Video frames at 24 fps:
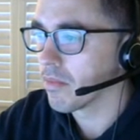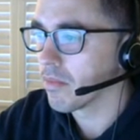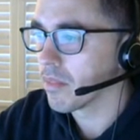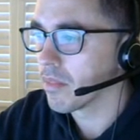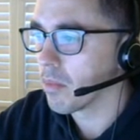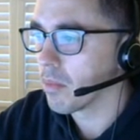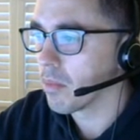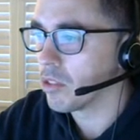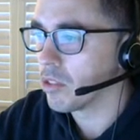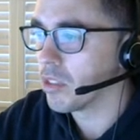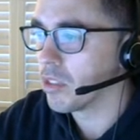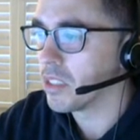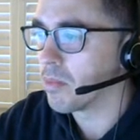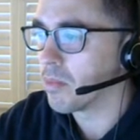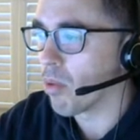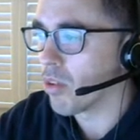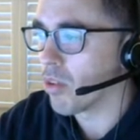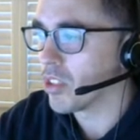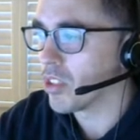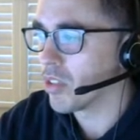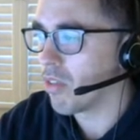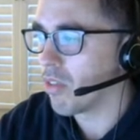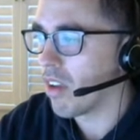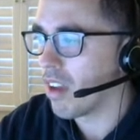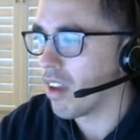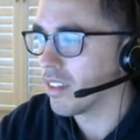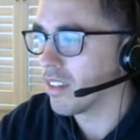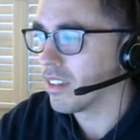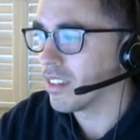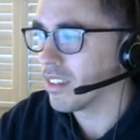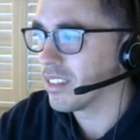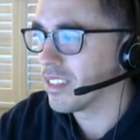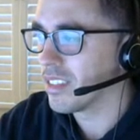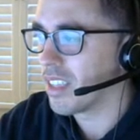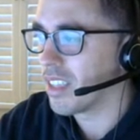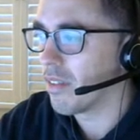Patrice Bergeron,
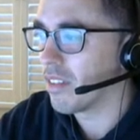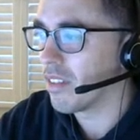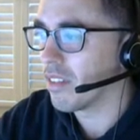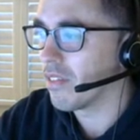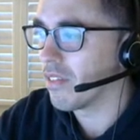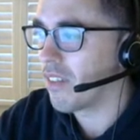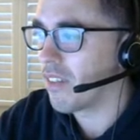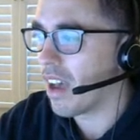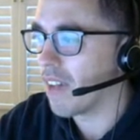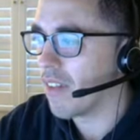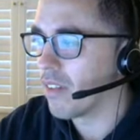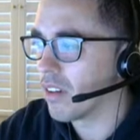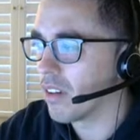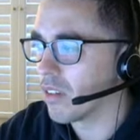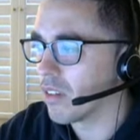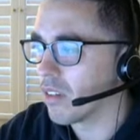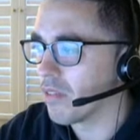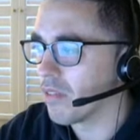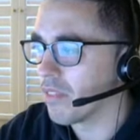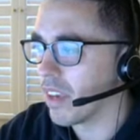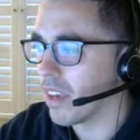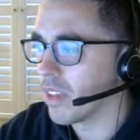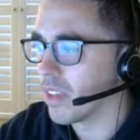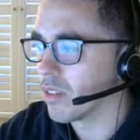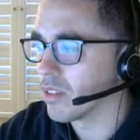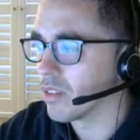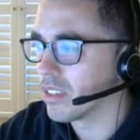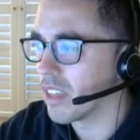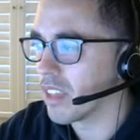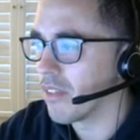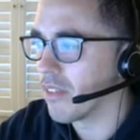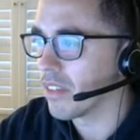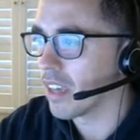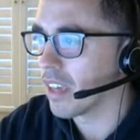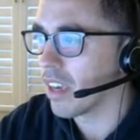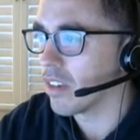7,500 on FanDuel,
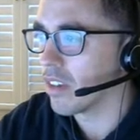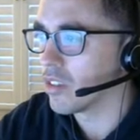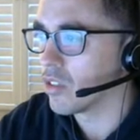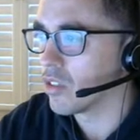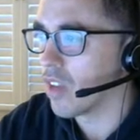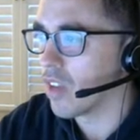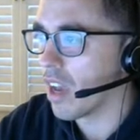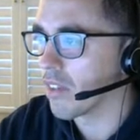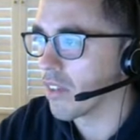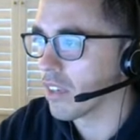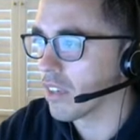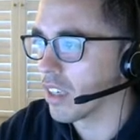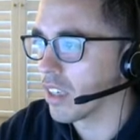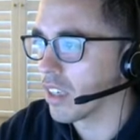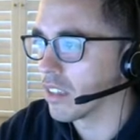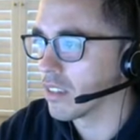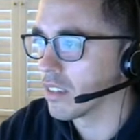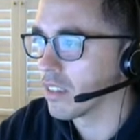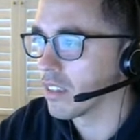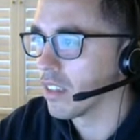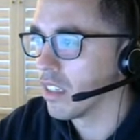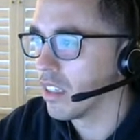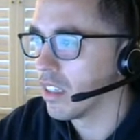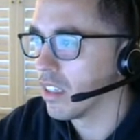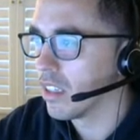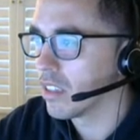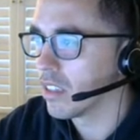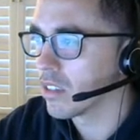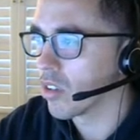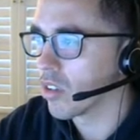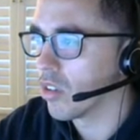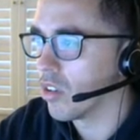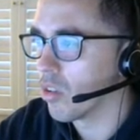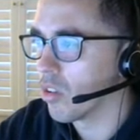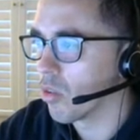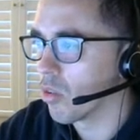7K on DraftKings. Let's
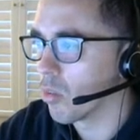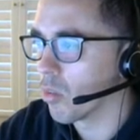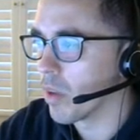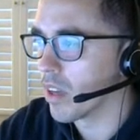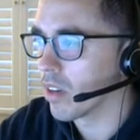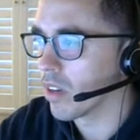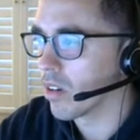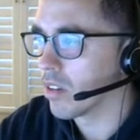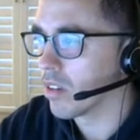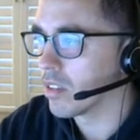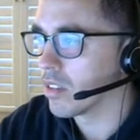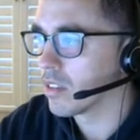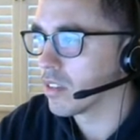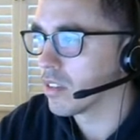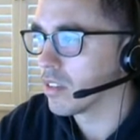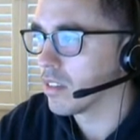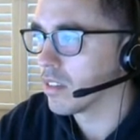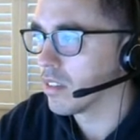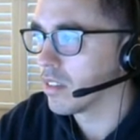go to their wingers.